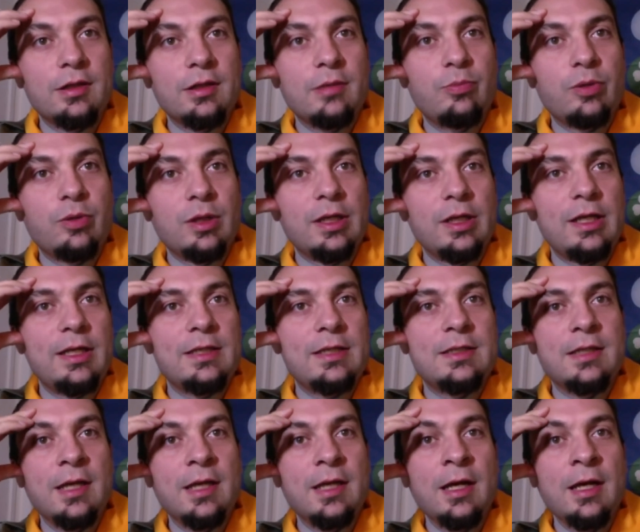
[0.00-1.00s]
A
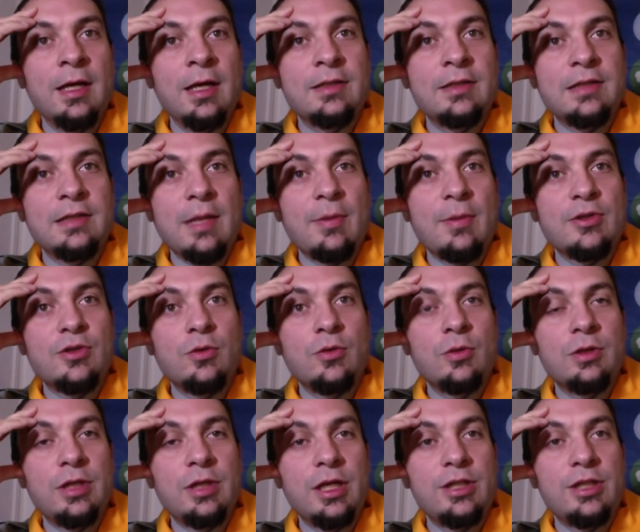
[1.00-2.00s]
police, Sabbath
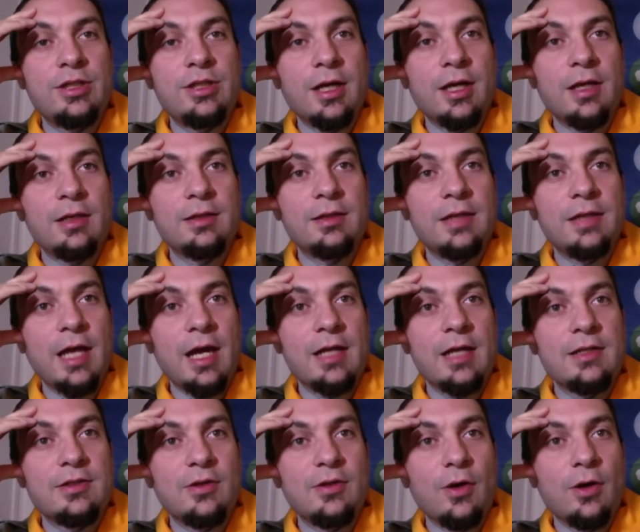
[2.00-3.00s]
school teacher,
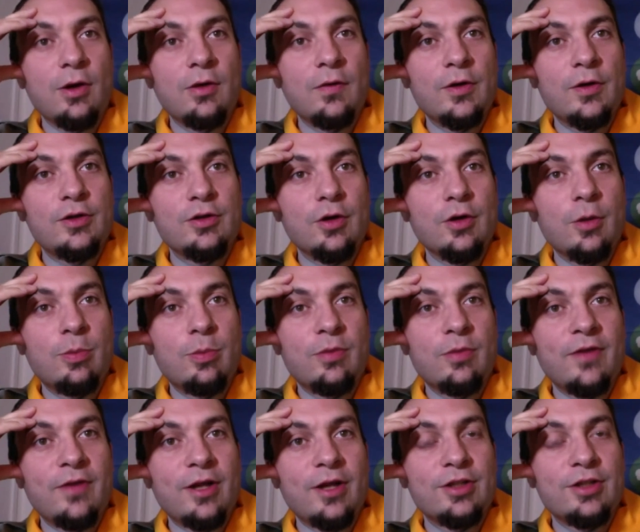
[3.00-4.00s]
Dejan Stojkovic, or
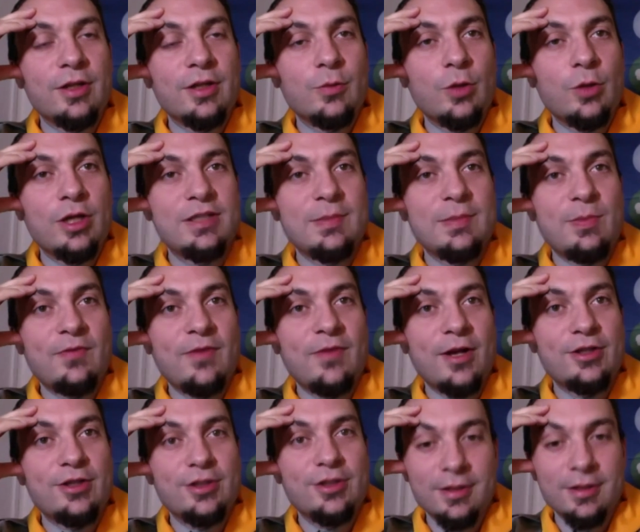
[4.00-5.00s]
professional? What is a
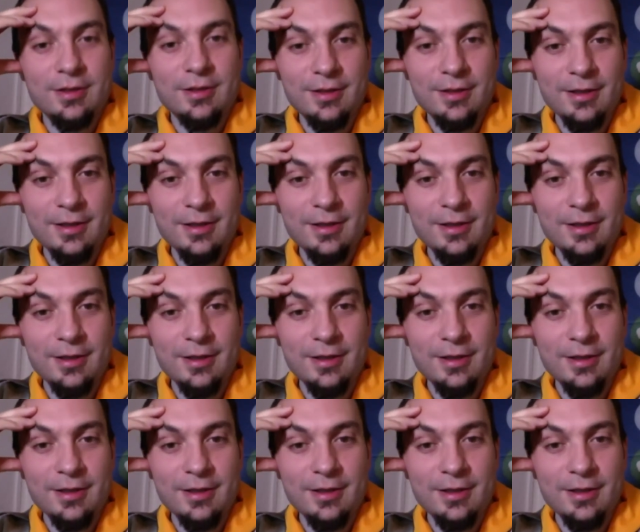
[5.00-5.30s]
professional?